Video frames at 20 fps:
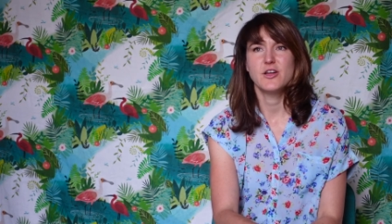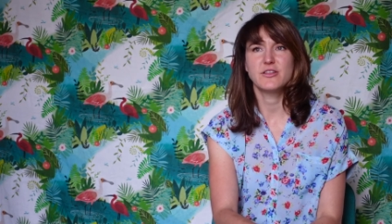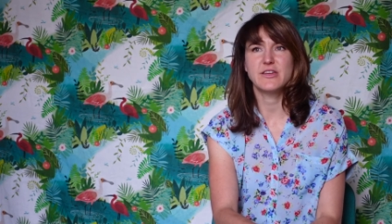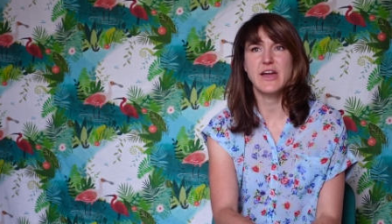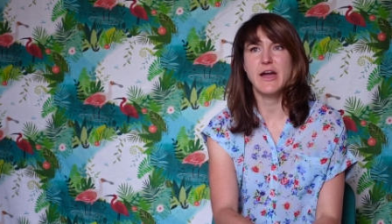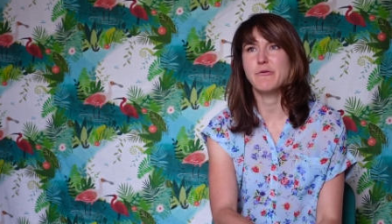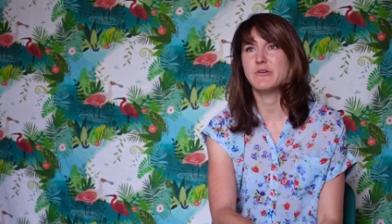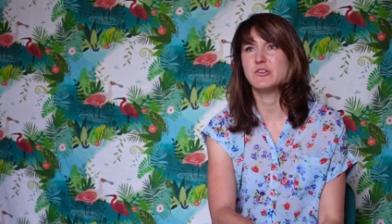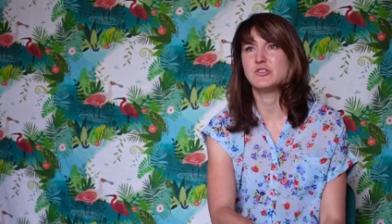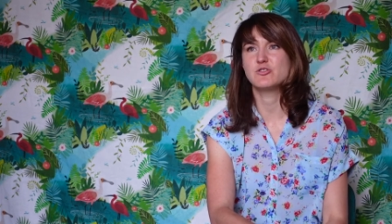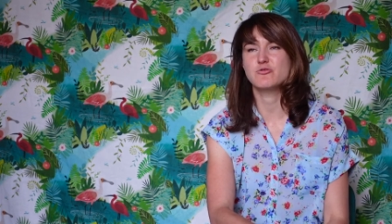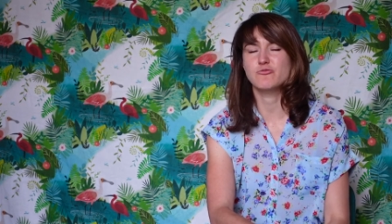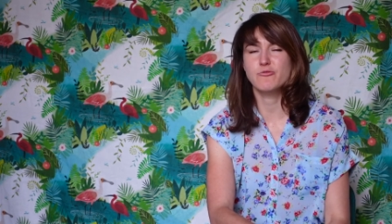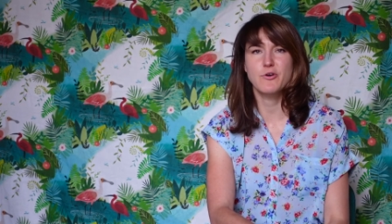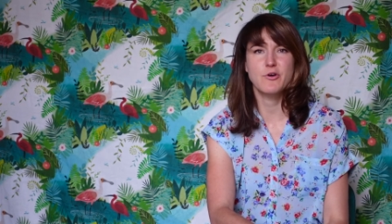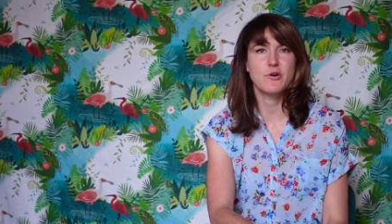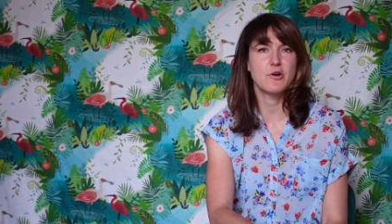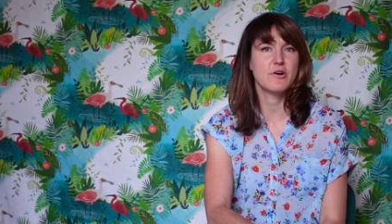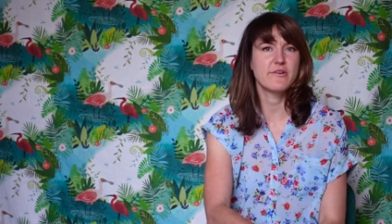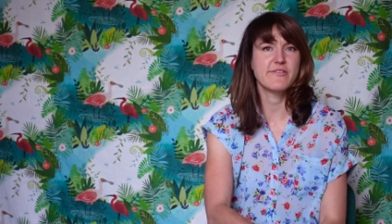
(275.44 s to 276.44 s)
go and
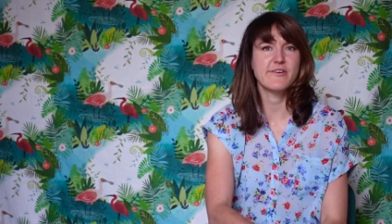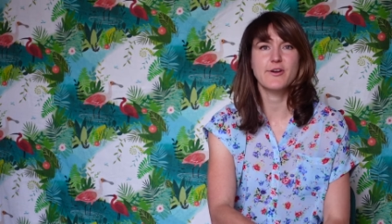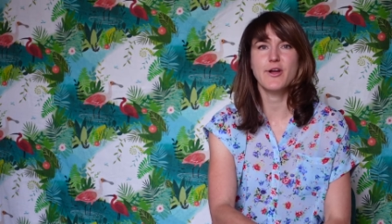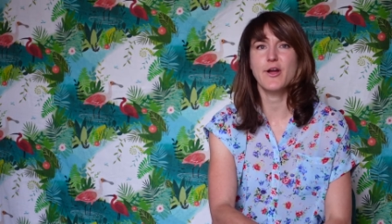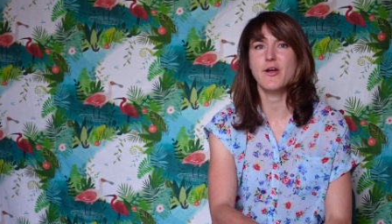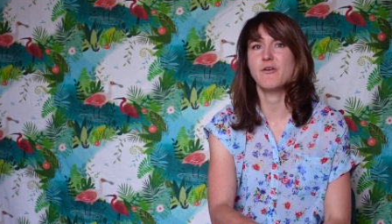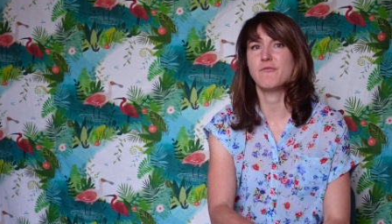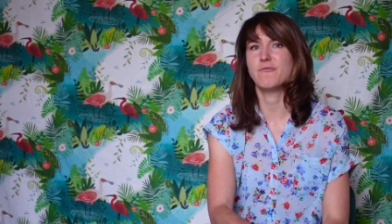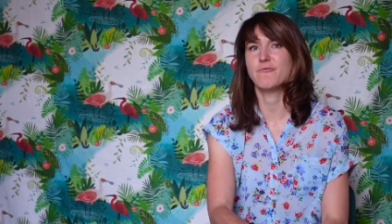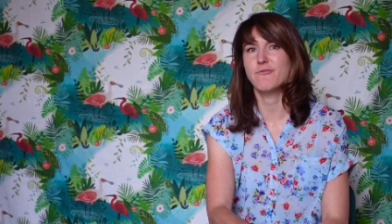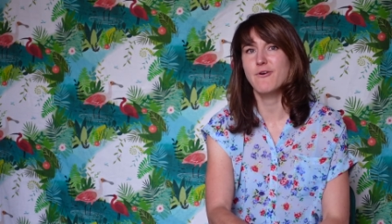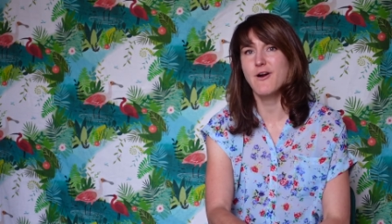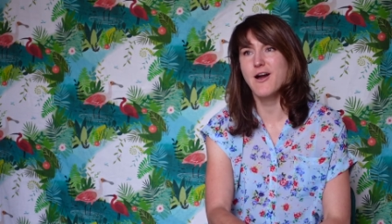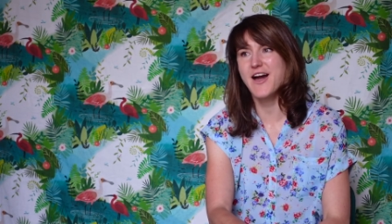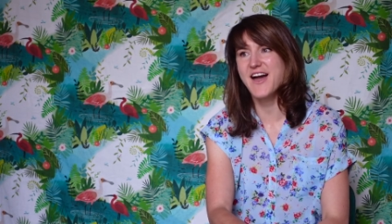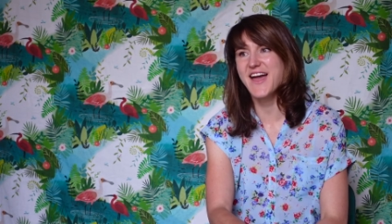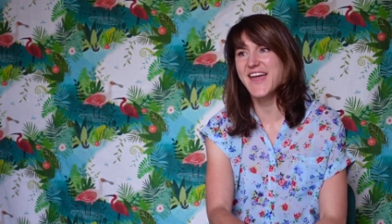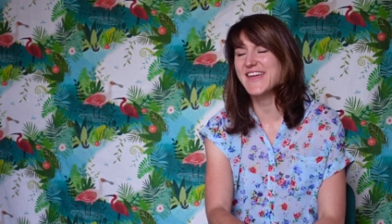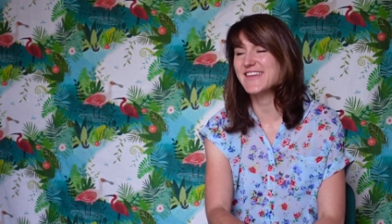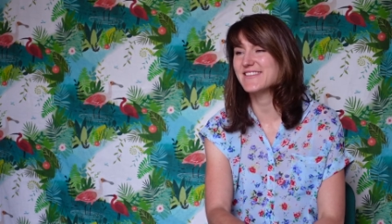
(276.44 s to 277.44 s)
draw, they'll go and
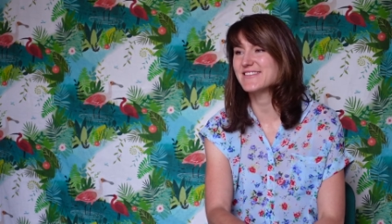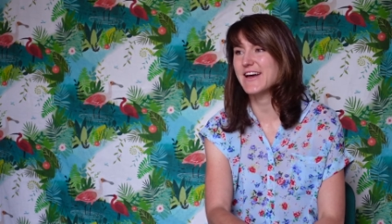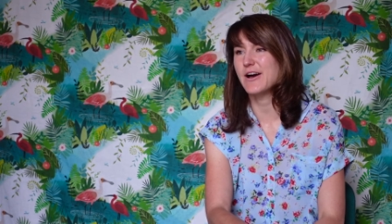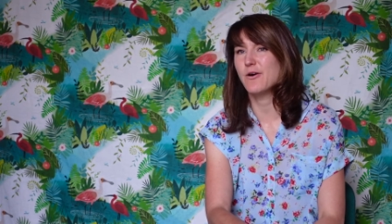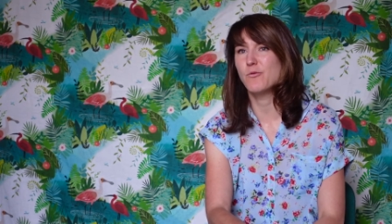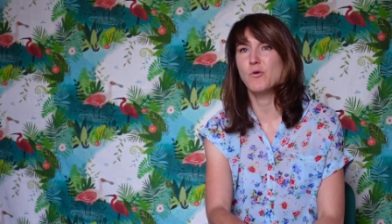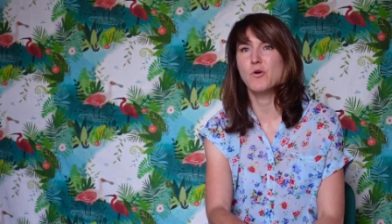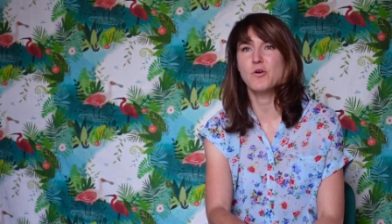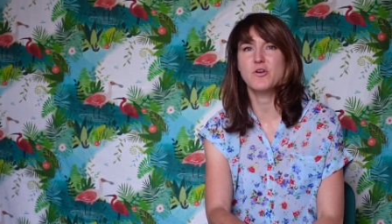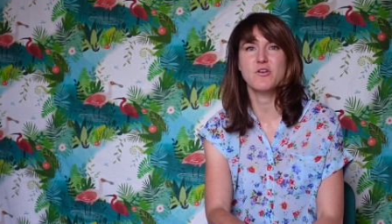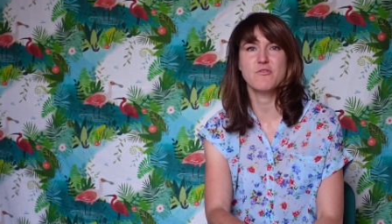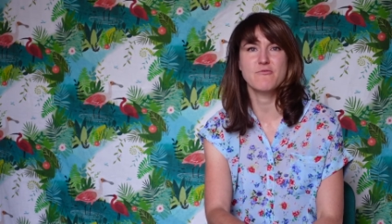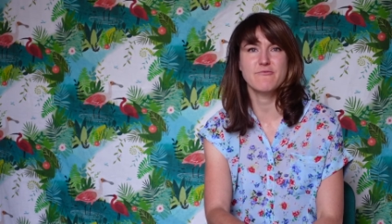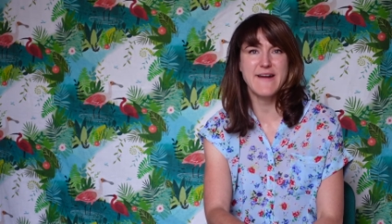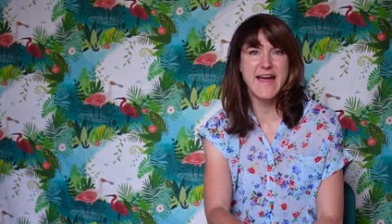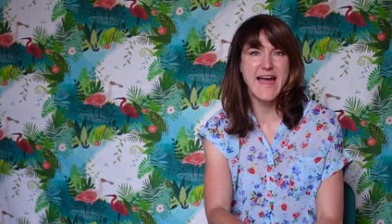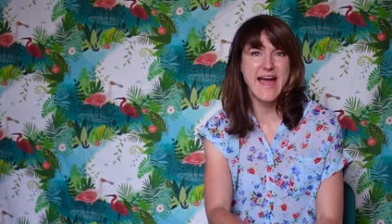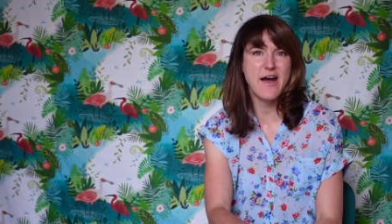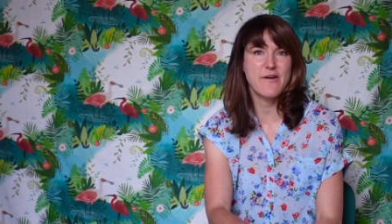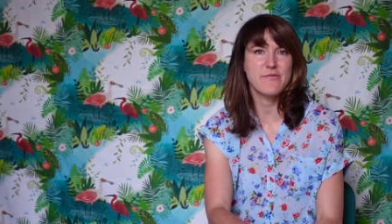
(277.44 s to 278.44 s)
write, they'll walk
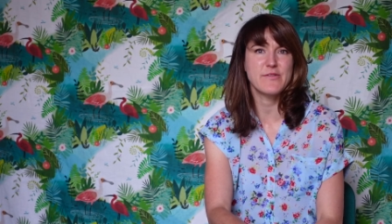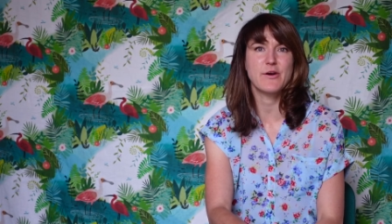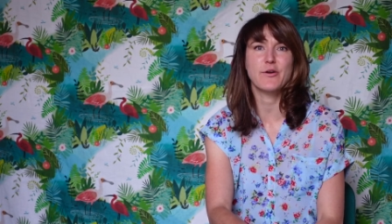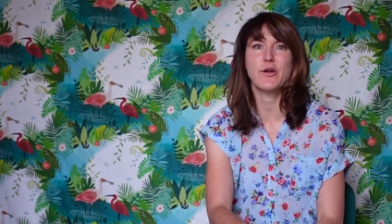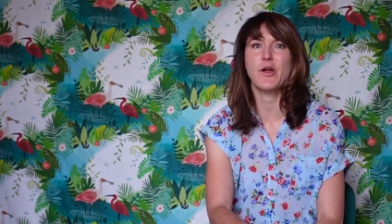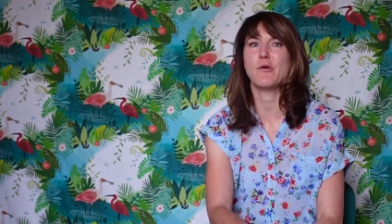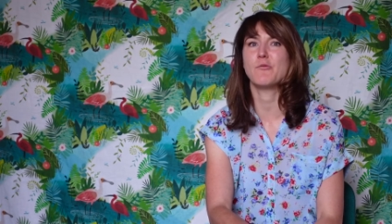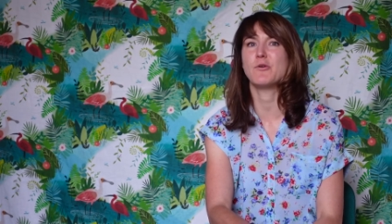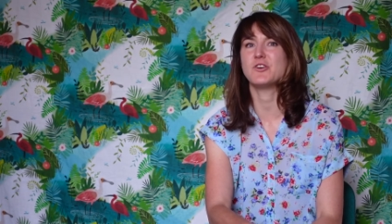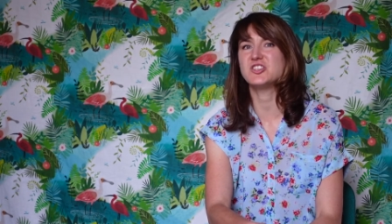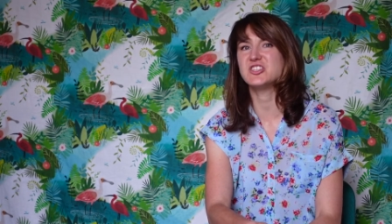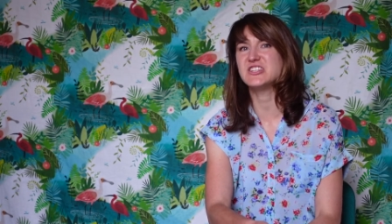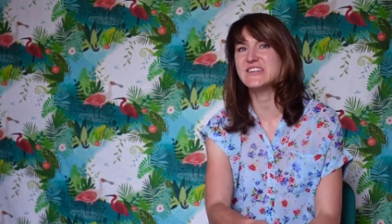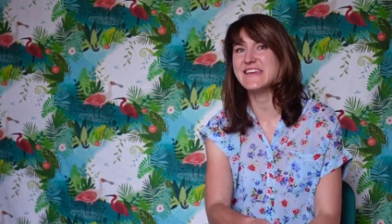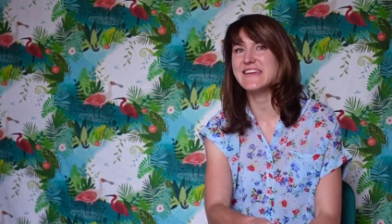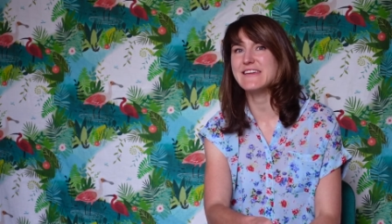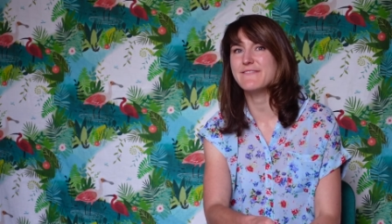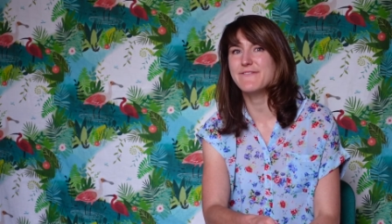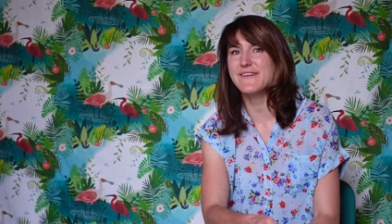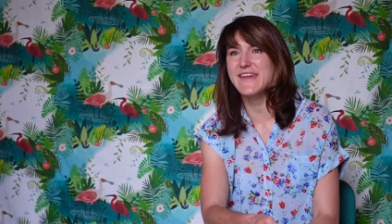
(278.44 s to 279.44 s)
around, they'll go watch
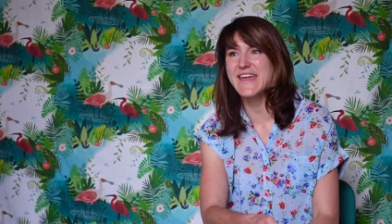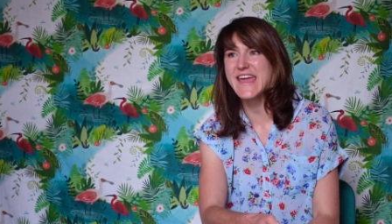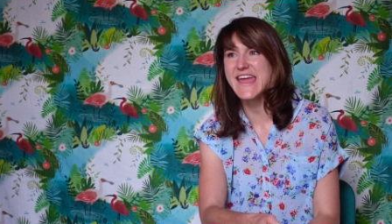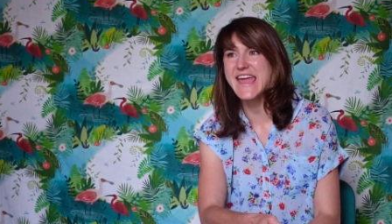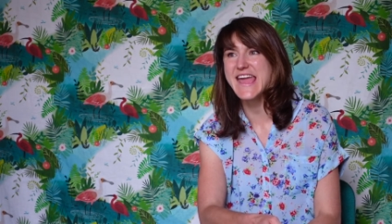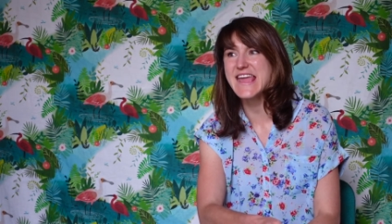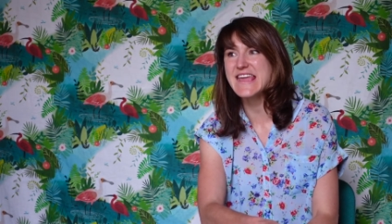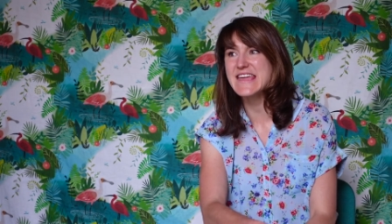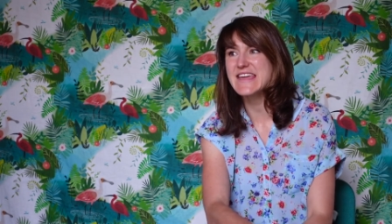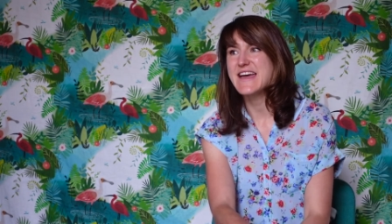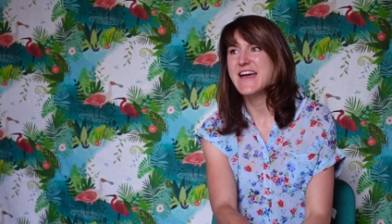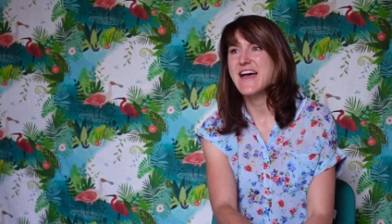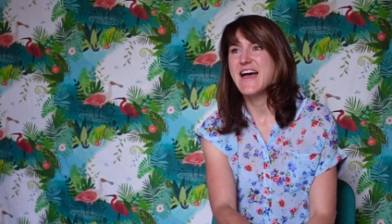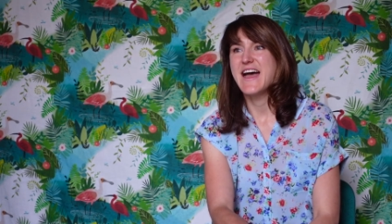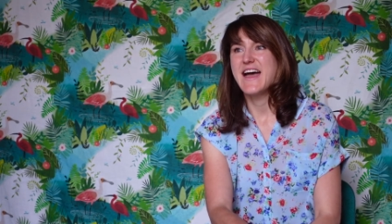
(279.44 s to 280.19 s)
TV.